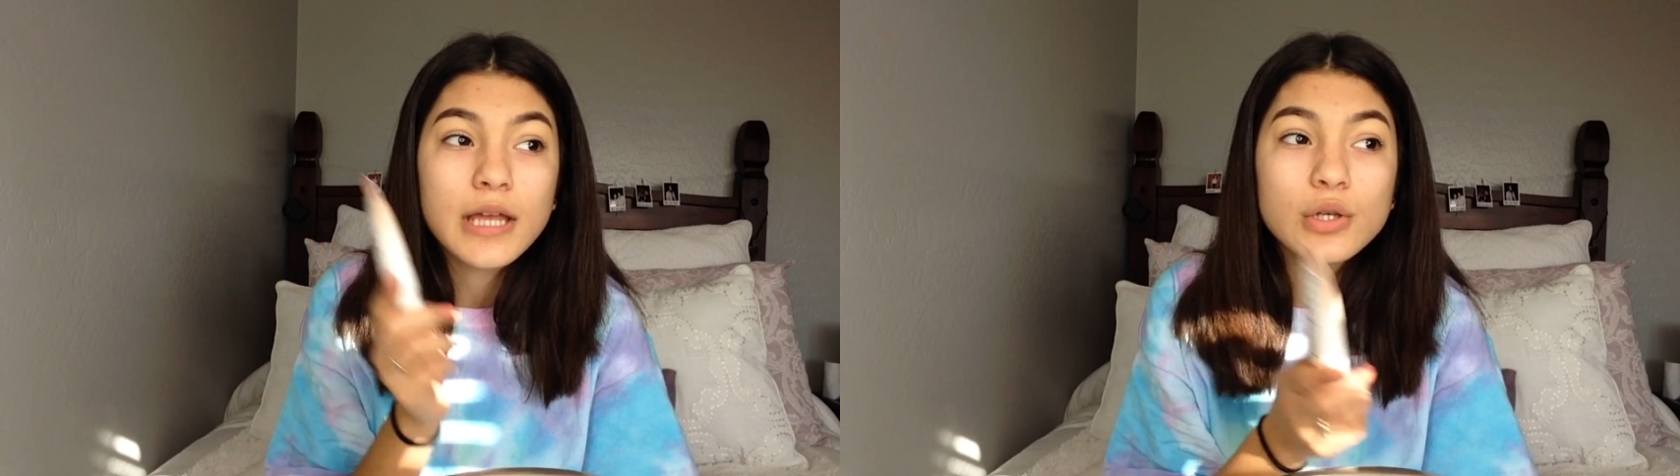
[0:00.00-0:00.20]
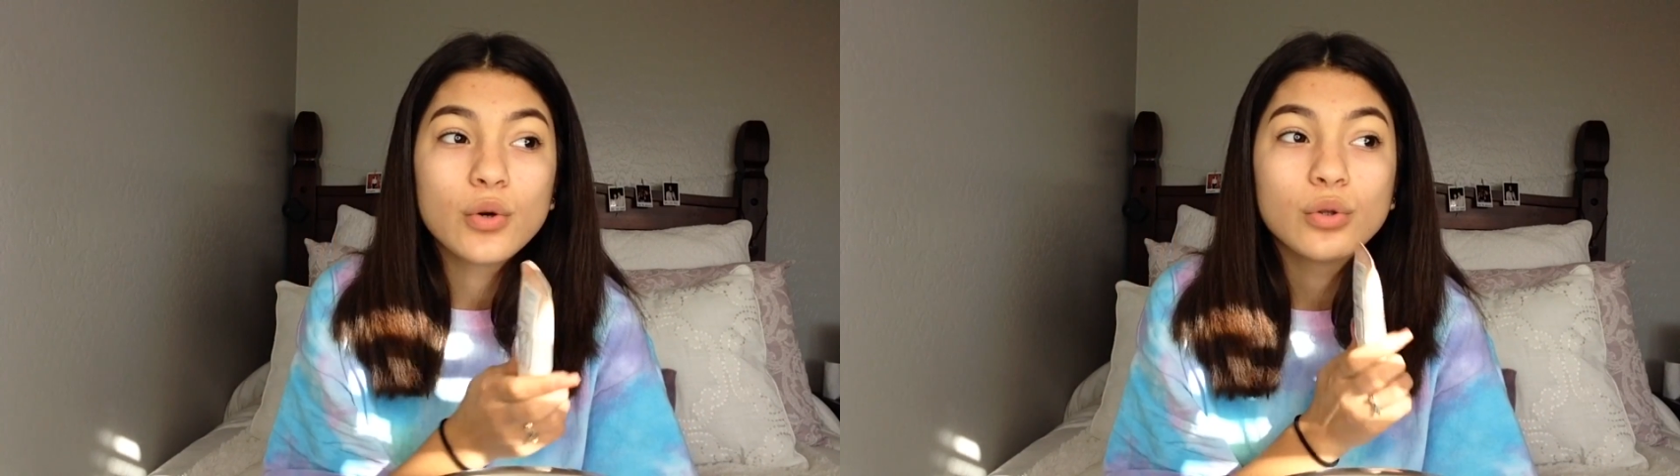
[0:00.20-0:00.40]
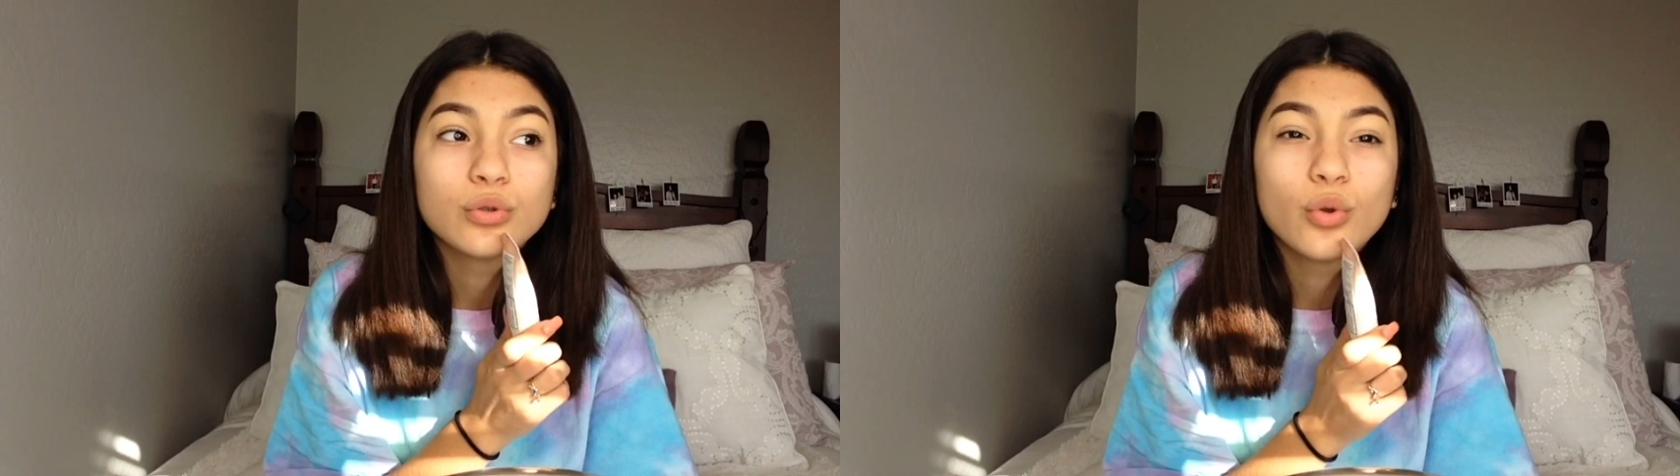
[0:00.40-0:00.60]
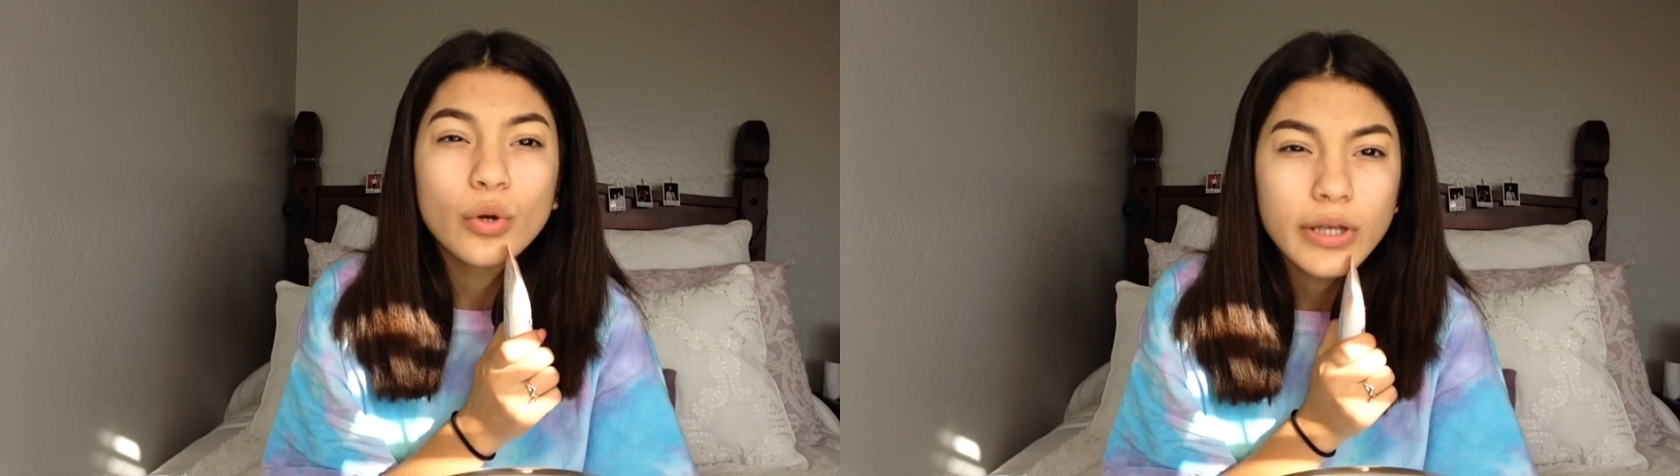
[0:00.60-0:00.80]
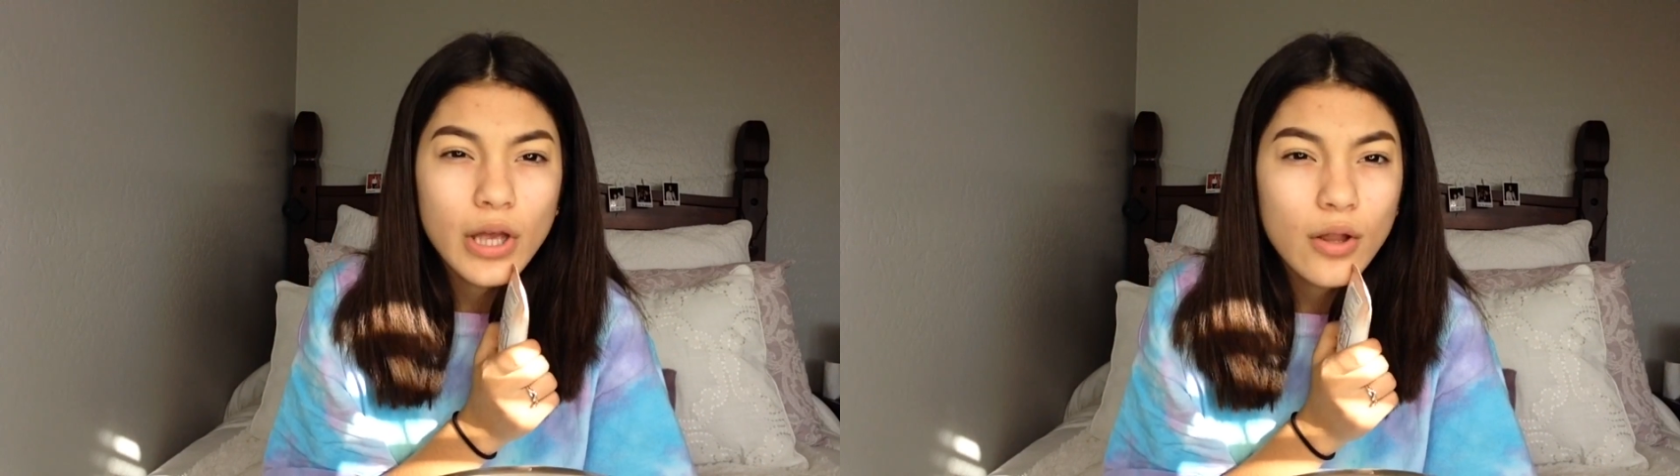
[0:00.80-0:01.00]
I know
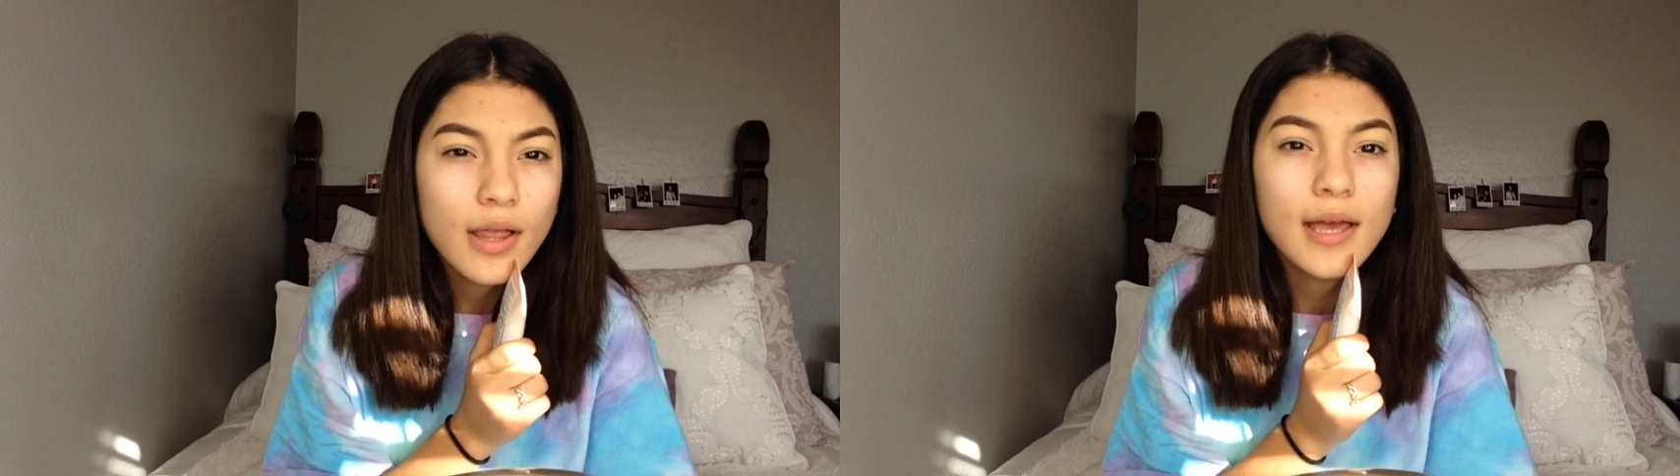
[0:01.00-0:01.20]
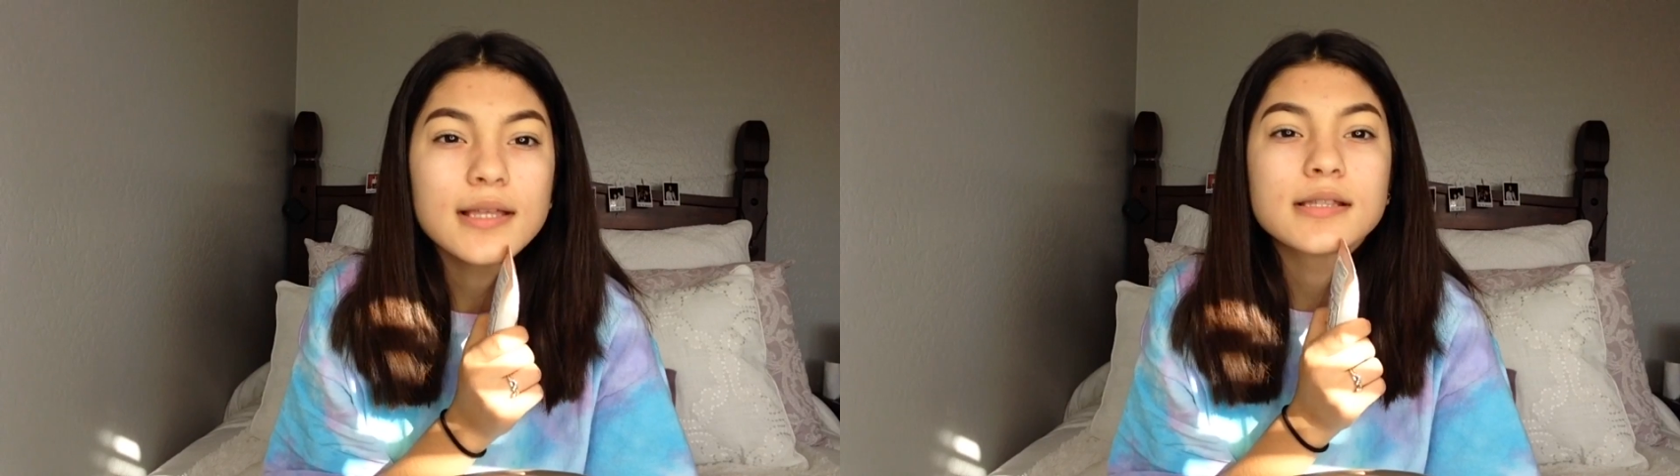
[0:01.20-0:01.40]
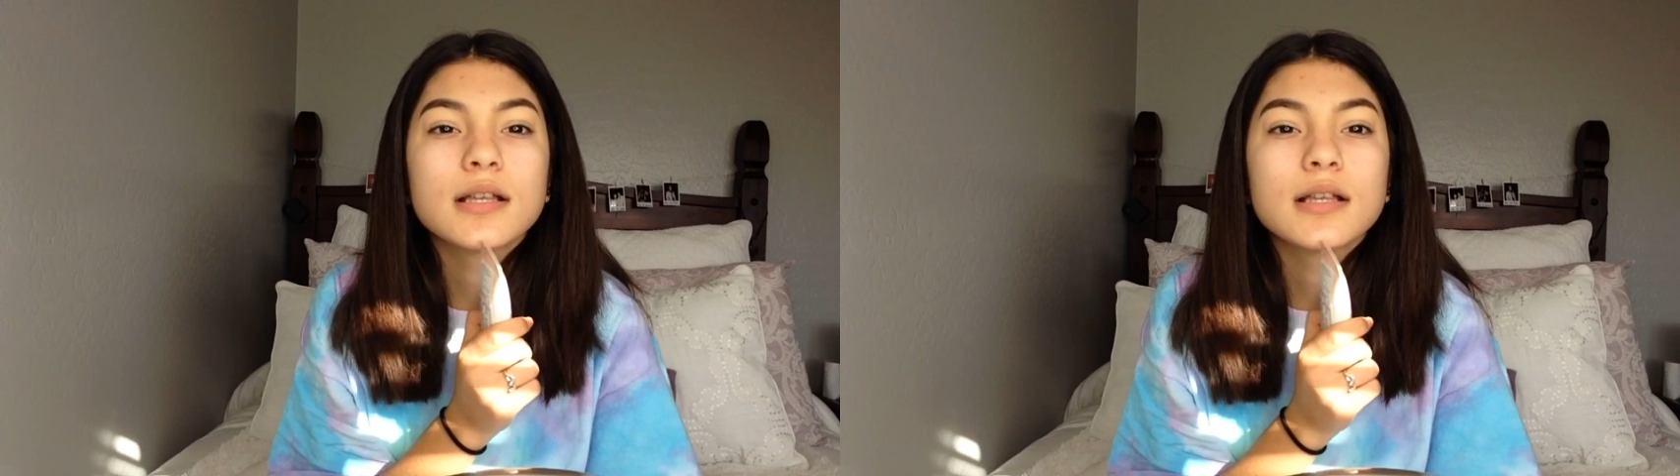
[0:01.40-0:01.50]
L'Oreal has